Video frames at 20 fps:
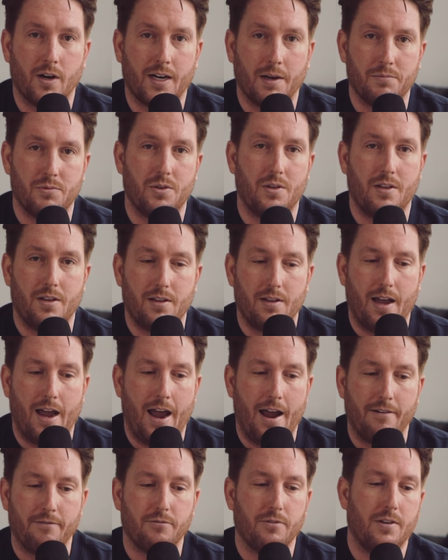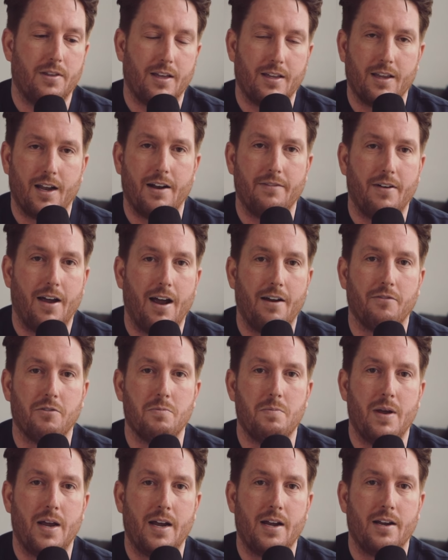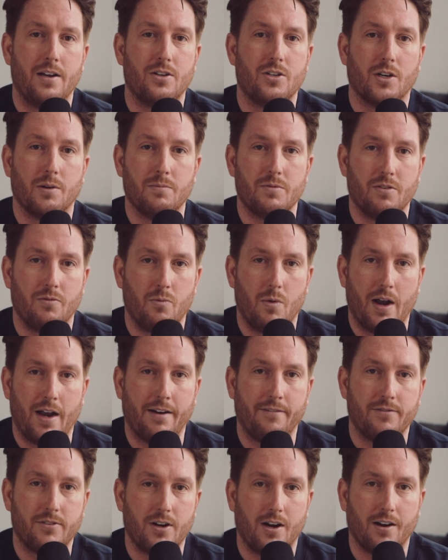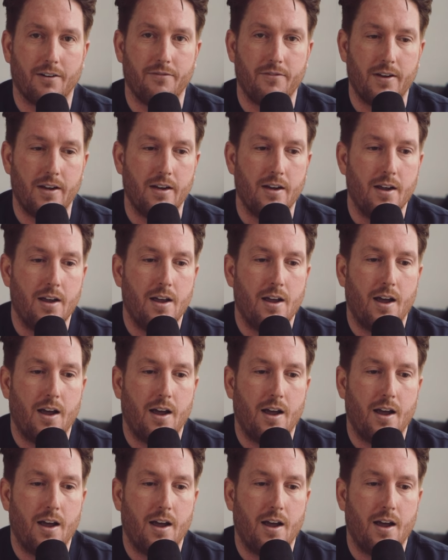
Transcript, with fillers: It comes with everything that I've ever made in terms of wedding photography.